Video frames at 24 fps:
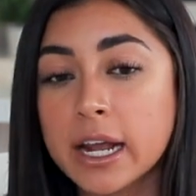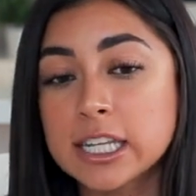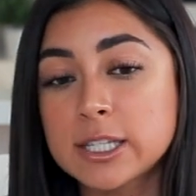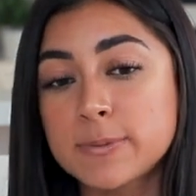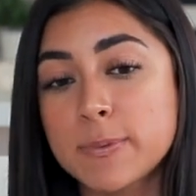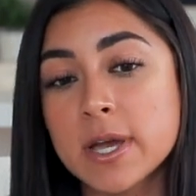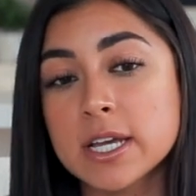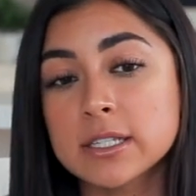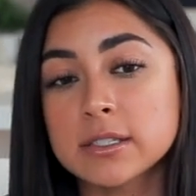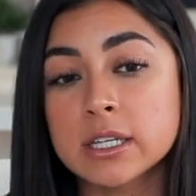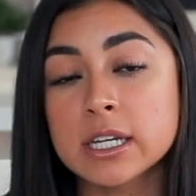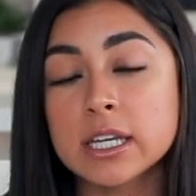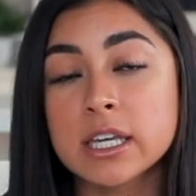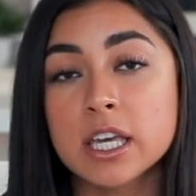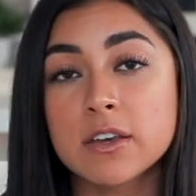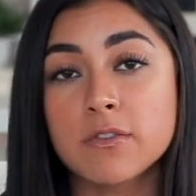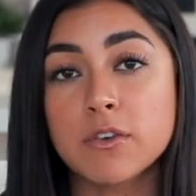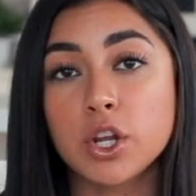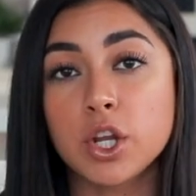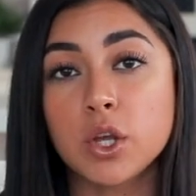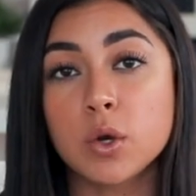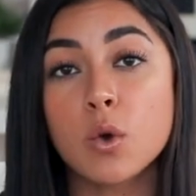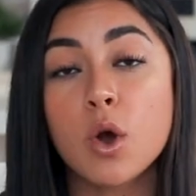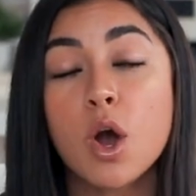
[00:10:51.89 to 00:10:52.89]
It's basically
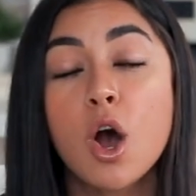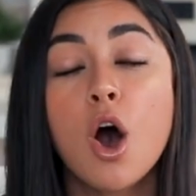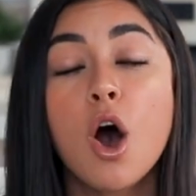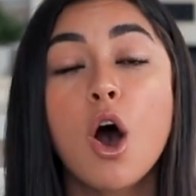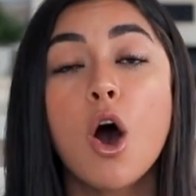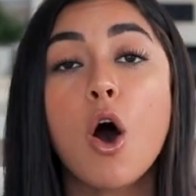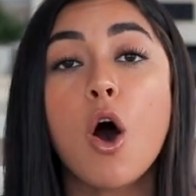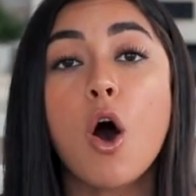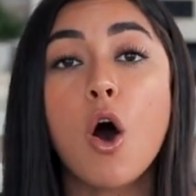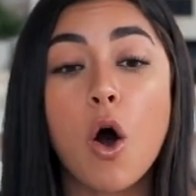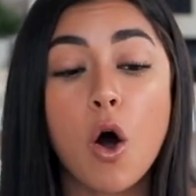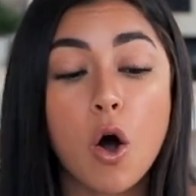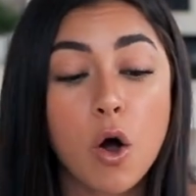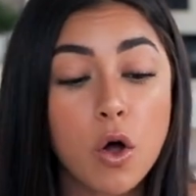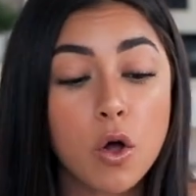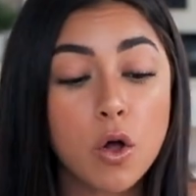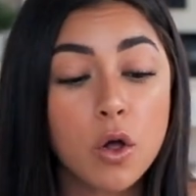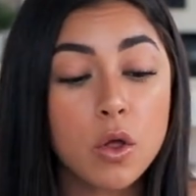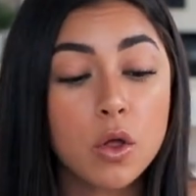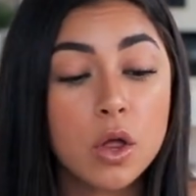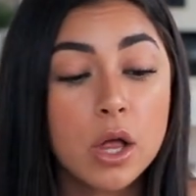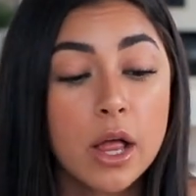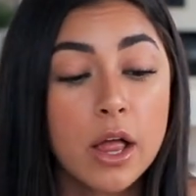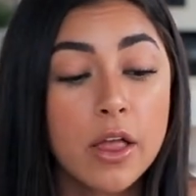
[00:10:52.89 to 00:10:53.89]
giving you
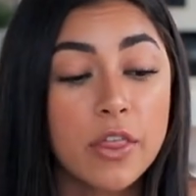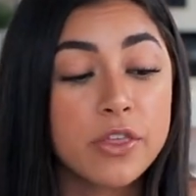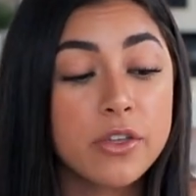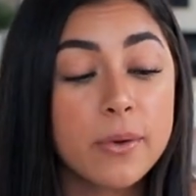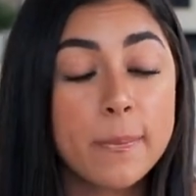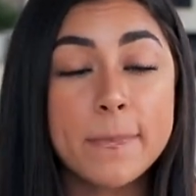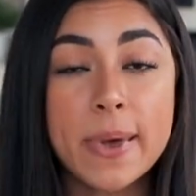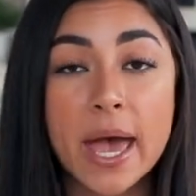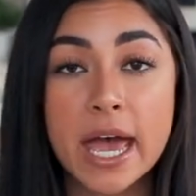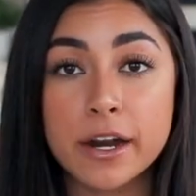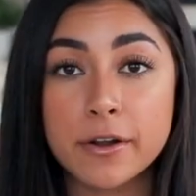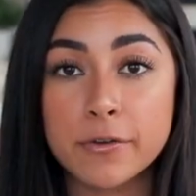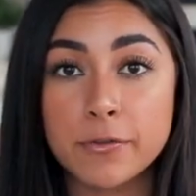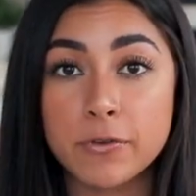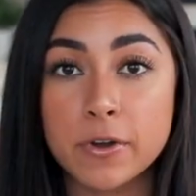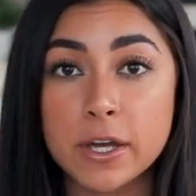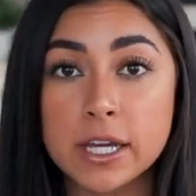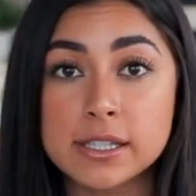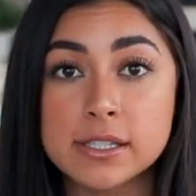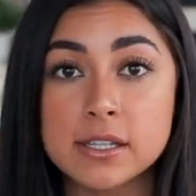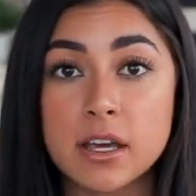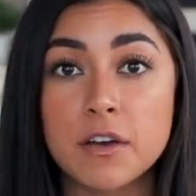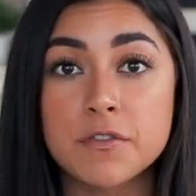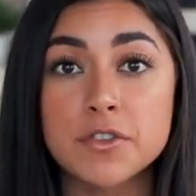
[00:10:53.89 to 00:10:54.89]
all the
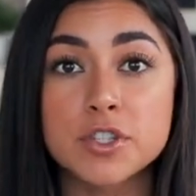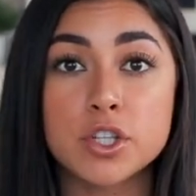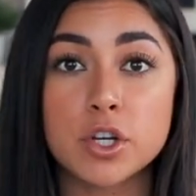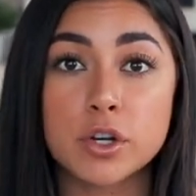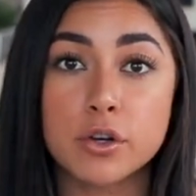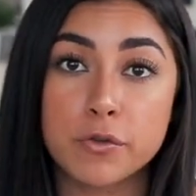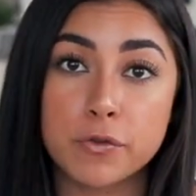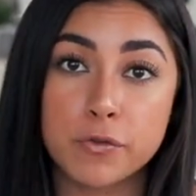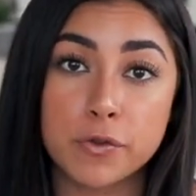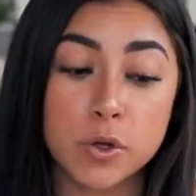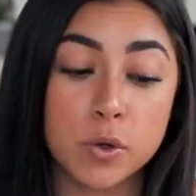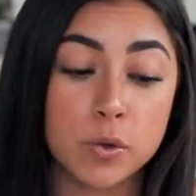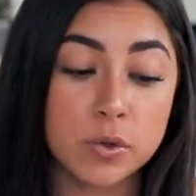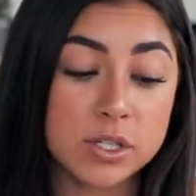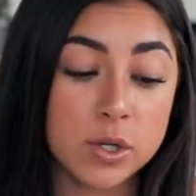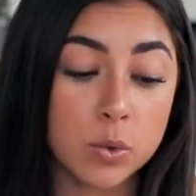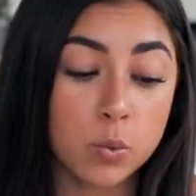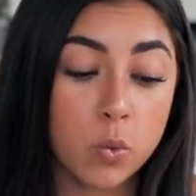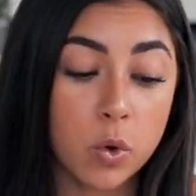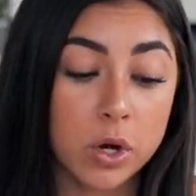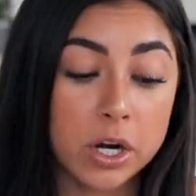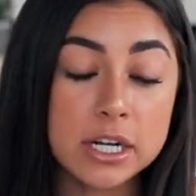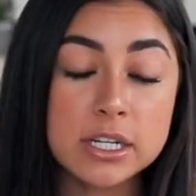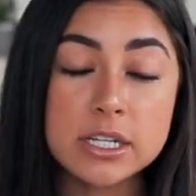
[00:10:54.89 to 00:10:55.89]
benefits of certain foods and
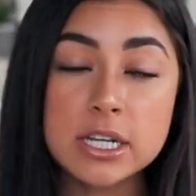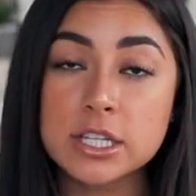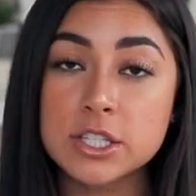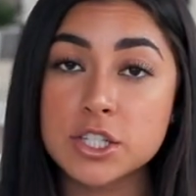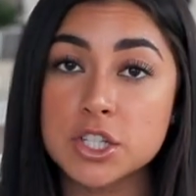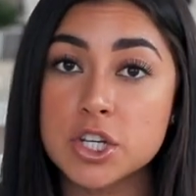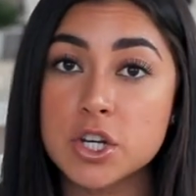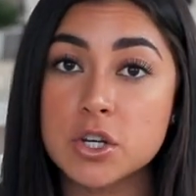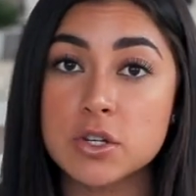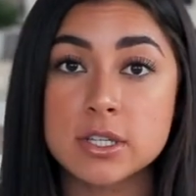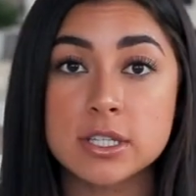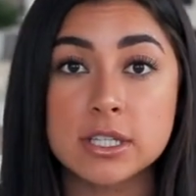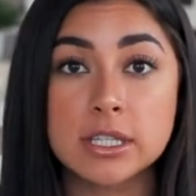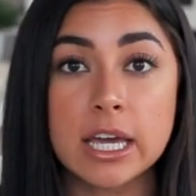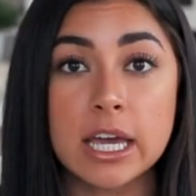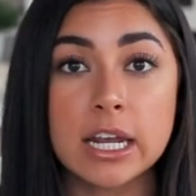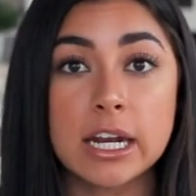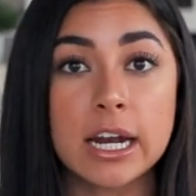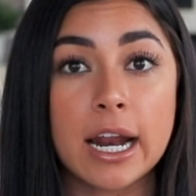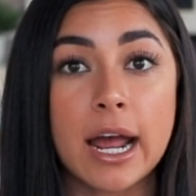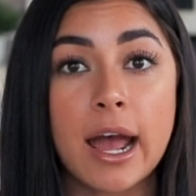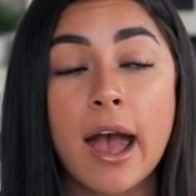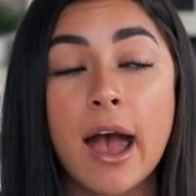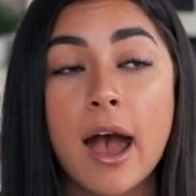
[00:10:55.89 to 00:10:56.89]
what it does to your skin
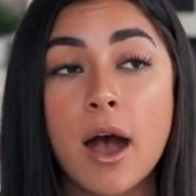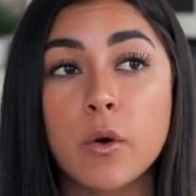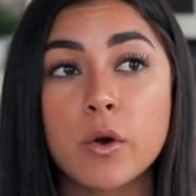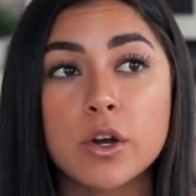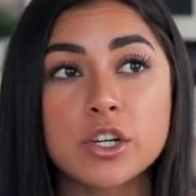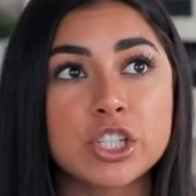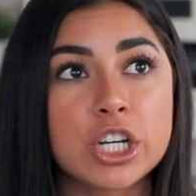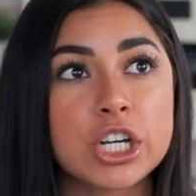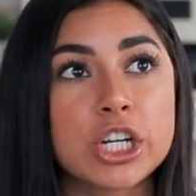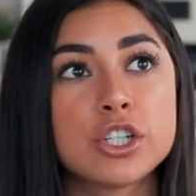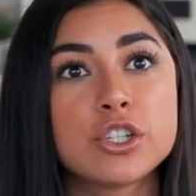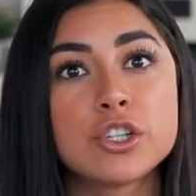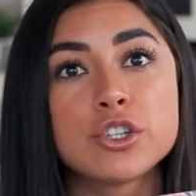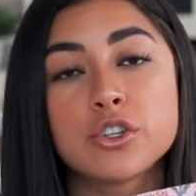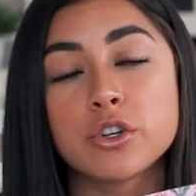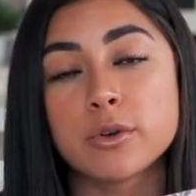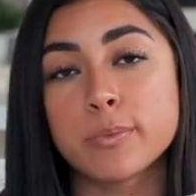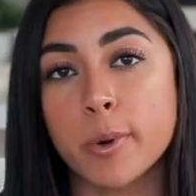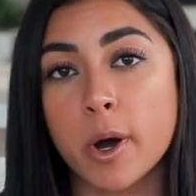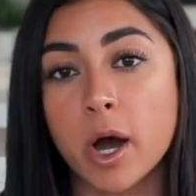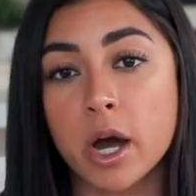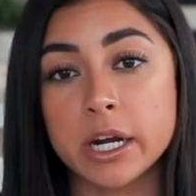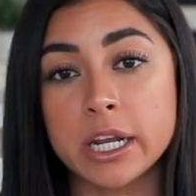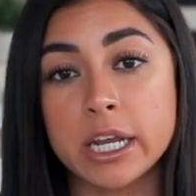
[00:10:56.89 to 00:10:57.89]
and how it changes your
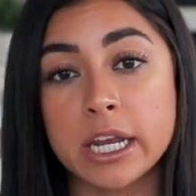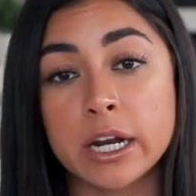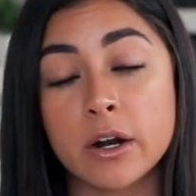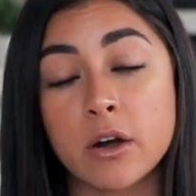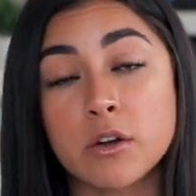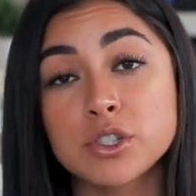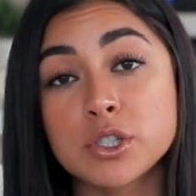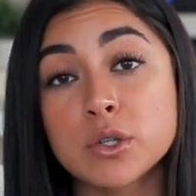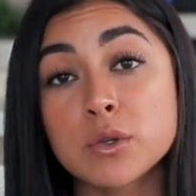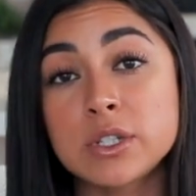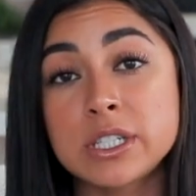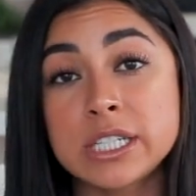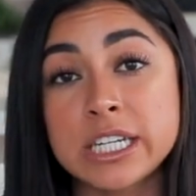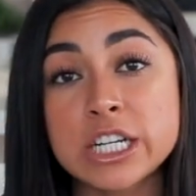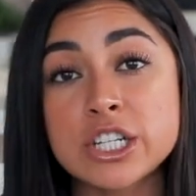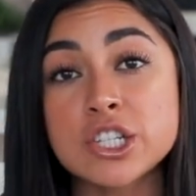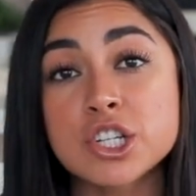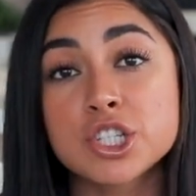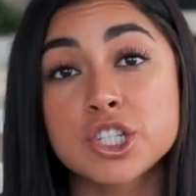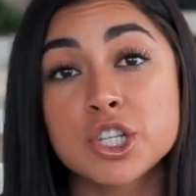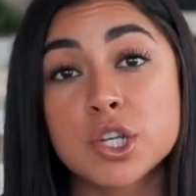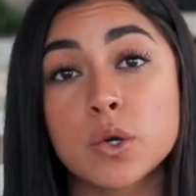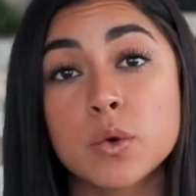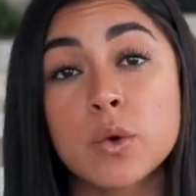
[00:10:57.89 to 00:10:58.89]
body, and also
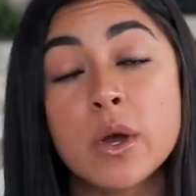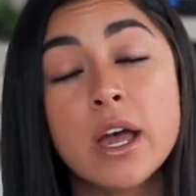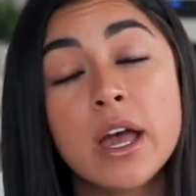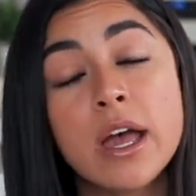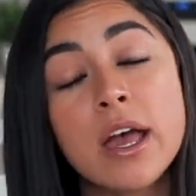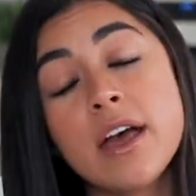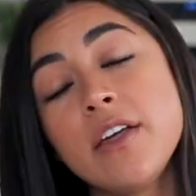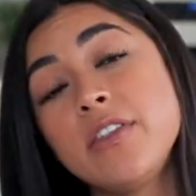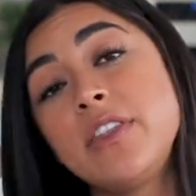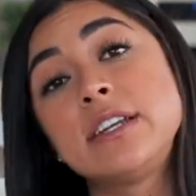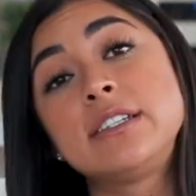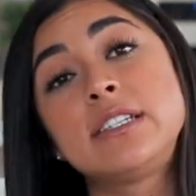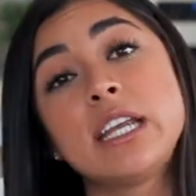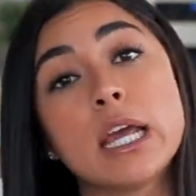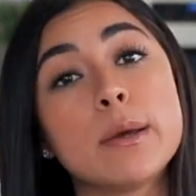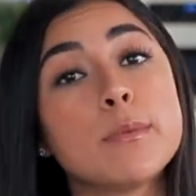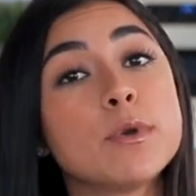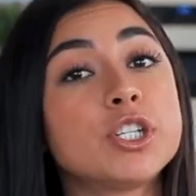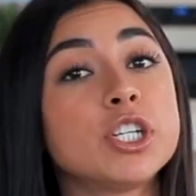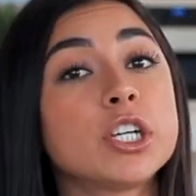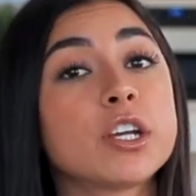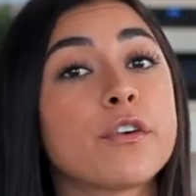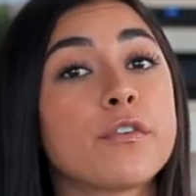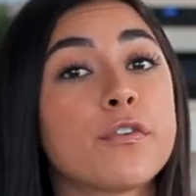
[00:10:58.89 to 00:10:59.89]
teaches you the
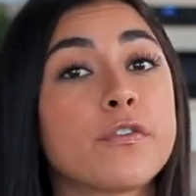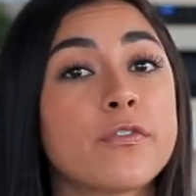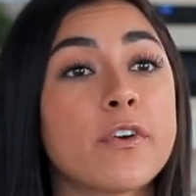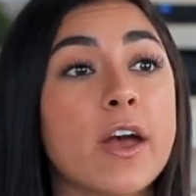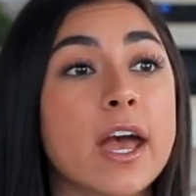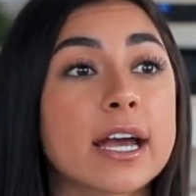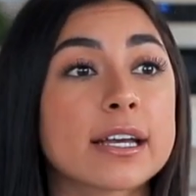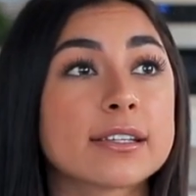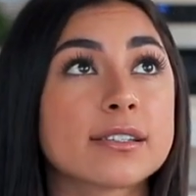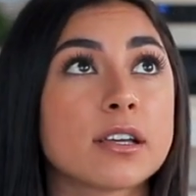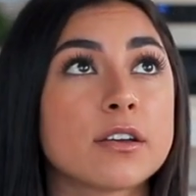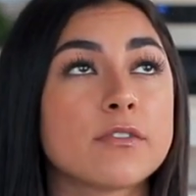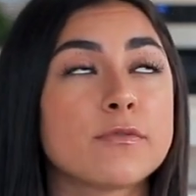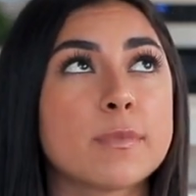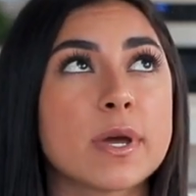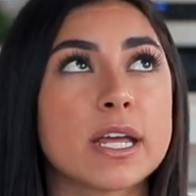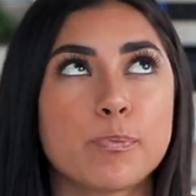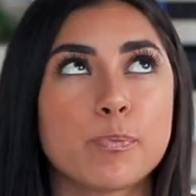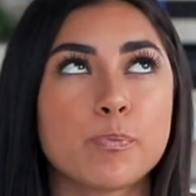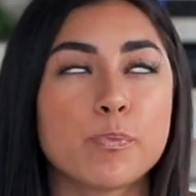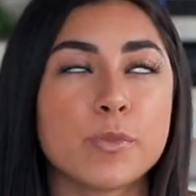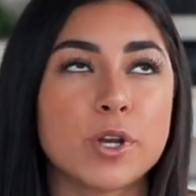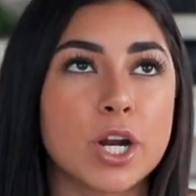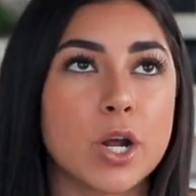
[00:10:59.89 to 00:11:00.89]
damaging effects of,
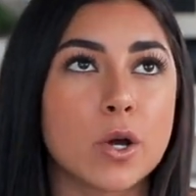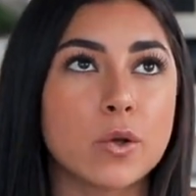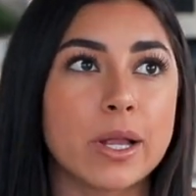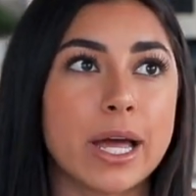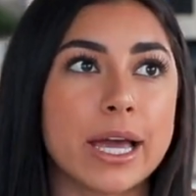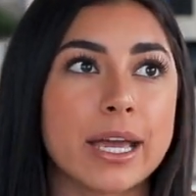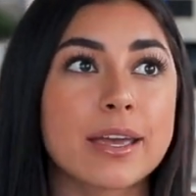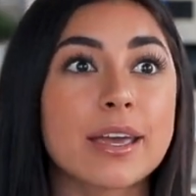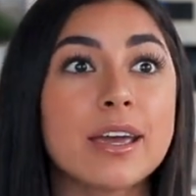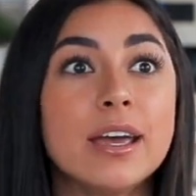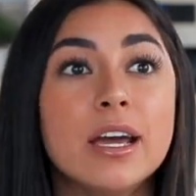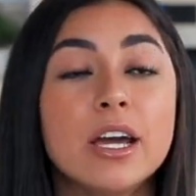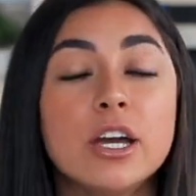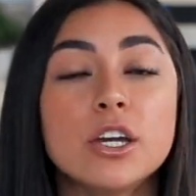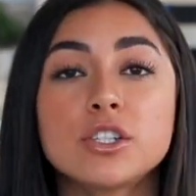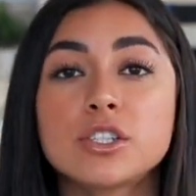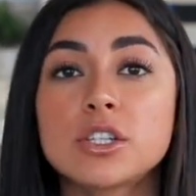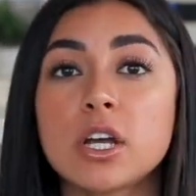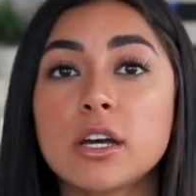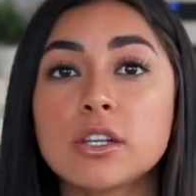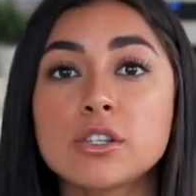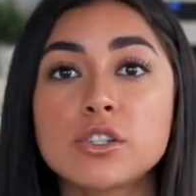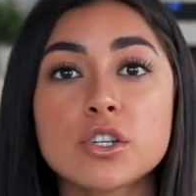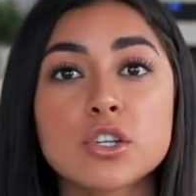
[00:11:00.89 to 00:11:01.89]
you know, like
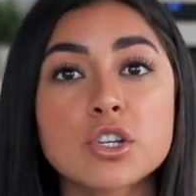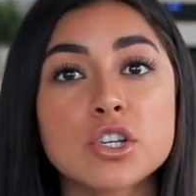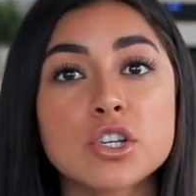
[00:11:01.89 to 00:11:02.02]
tons